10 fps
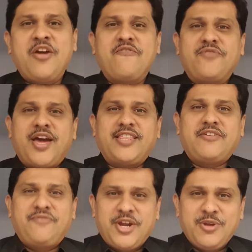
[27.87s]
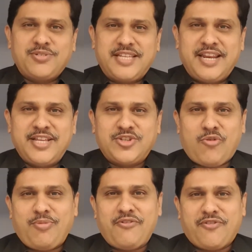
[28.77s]
We are in the video series
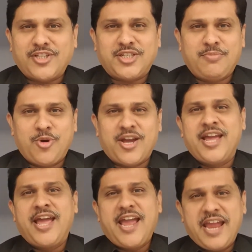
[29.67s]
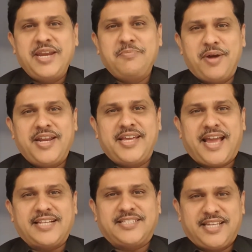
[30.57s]
of my first book, Anybody
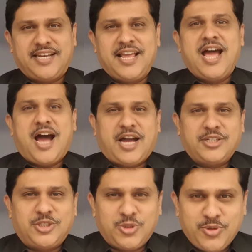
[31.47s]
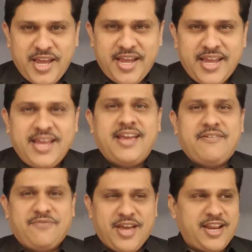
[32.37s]
Can Sell, and today
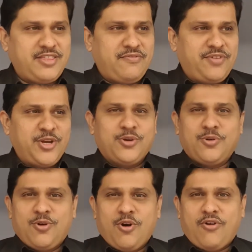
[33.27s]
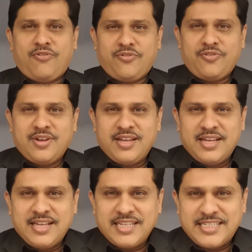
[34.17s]
we are in the video of
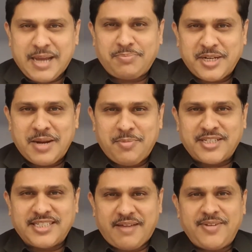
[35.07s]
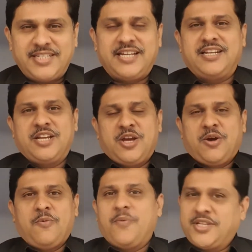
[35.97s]
chapter number 17,
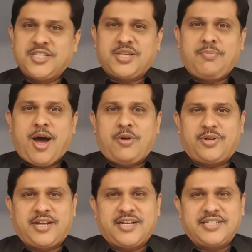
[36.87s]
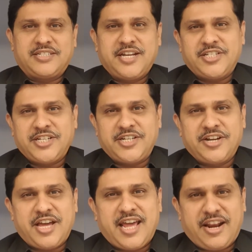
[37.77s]
which is about getting
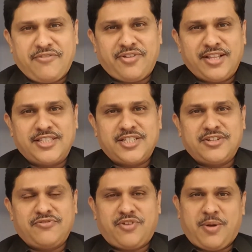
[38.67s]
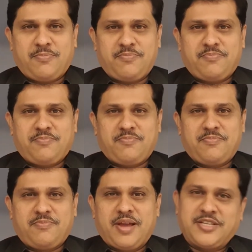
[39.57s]
referrals from
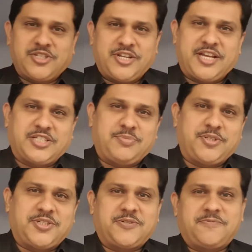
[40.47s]
existing customers.